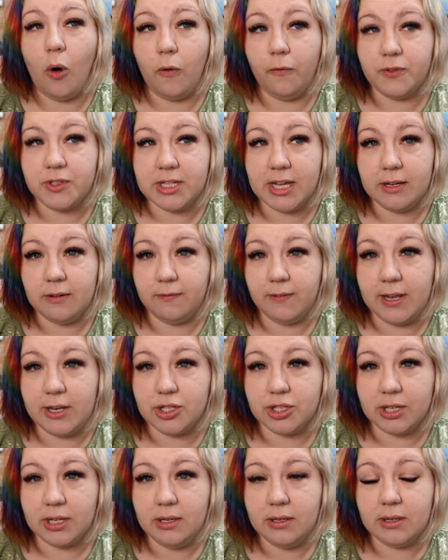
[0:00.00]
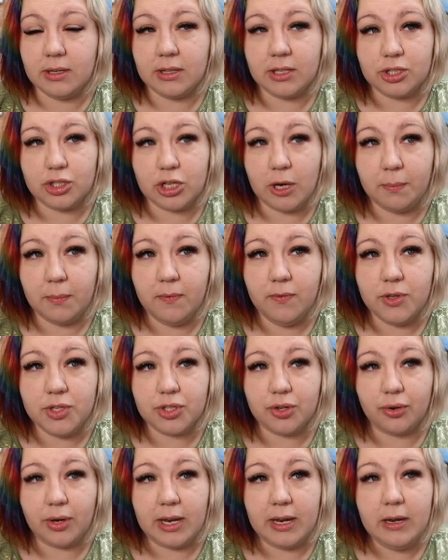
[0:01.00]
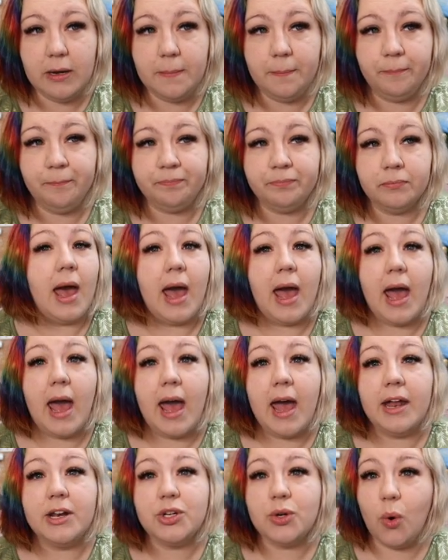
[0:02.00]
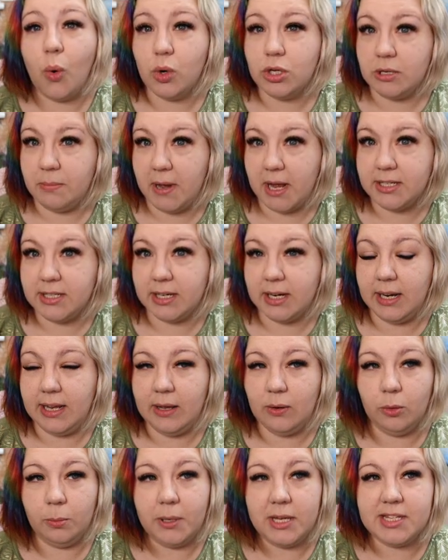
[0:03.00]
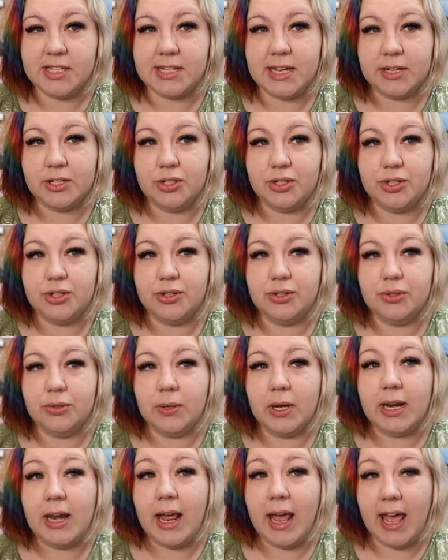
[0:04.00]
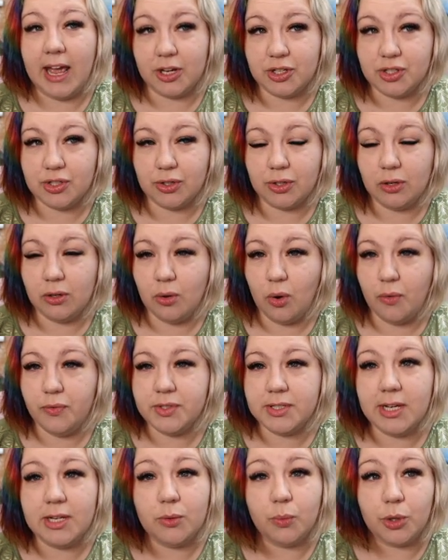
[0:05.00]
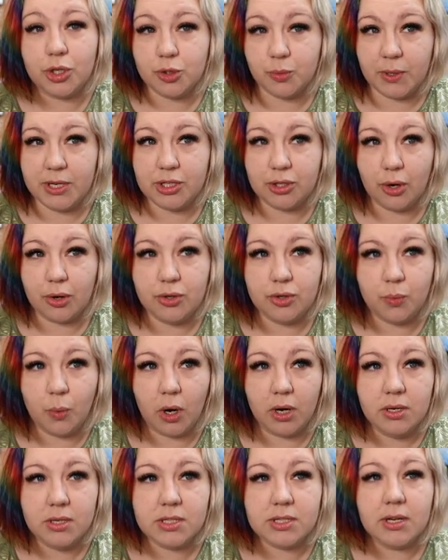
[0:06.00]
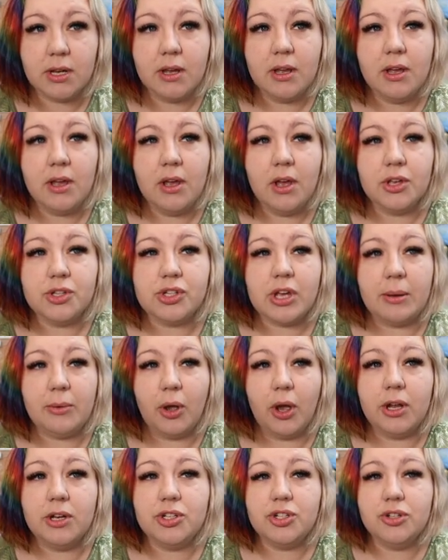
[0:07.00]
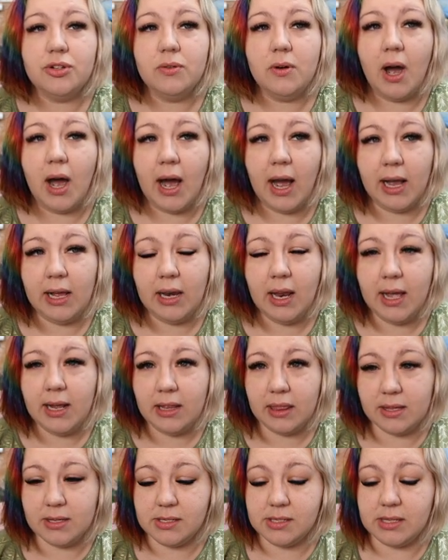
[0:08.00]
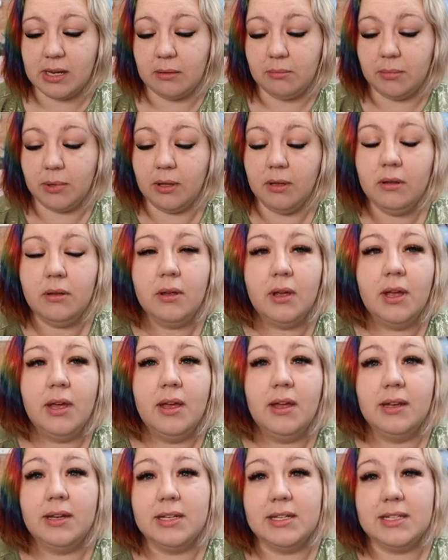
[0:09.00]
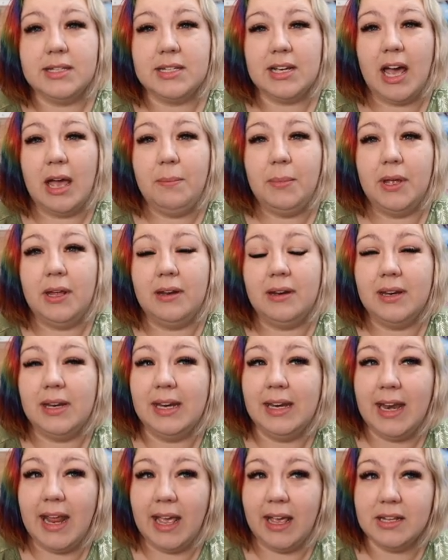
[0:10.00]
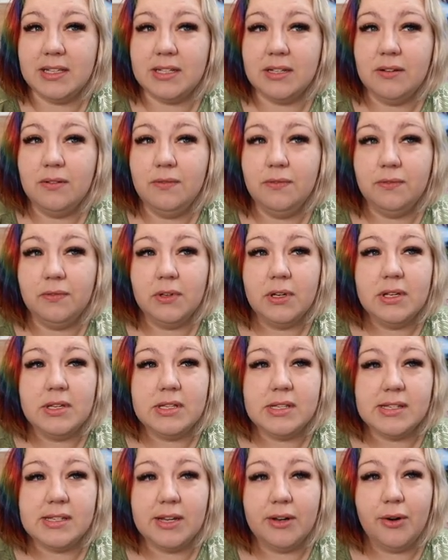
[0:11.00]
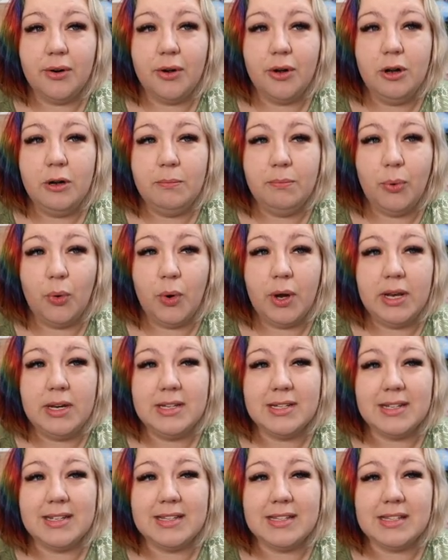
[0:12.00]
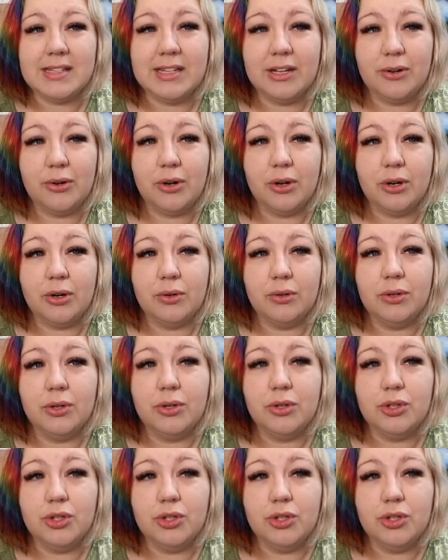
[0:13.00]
offset feature in the top of the screen and automatically it will be set to an external offset, which we don't want. So I'm going to highlight this number, type in negative 0.02